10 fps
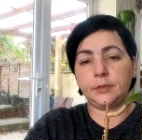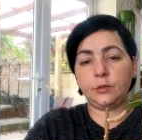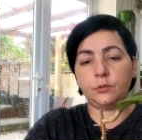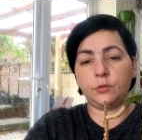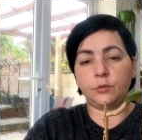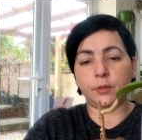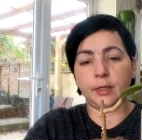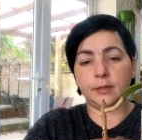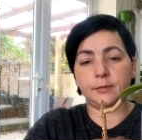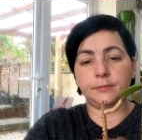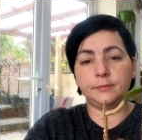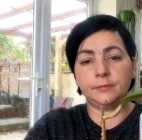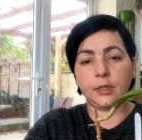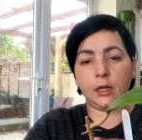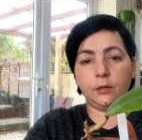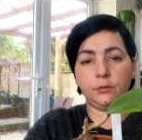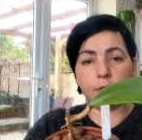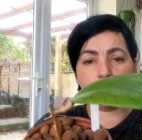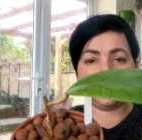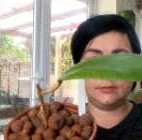looks alright I will
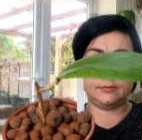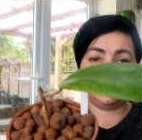not